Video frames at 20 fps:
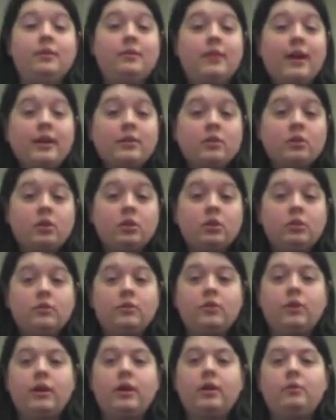That's good
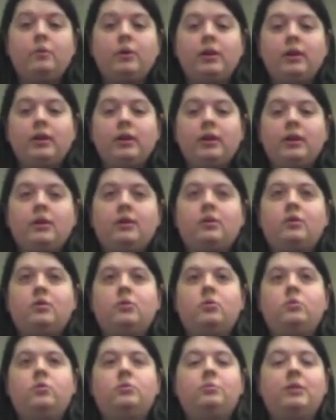for anyone in here
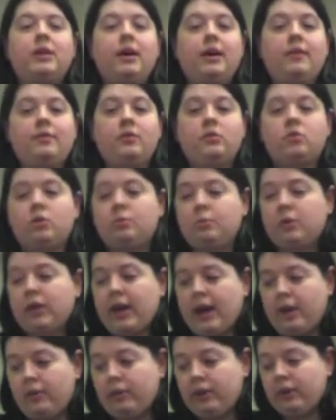who's been having trouble
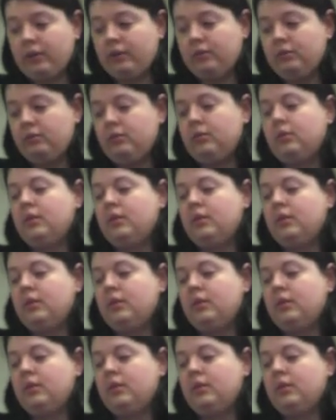counting.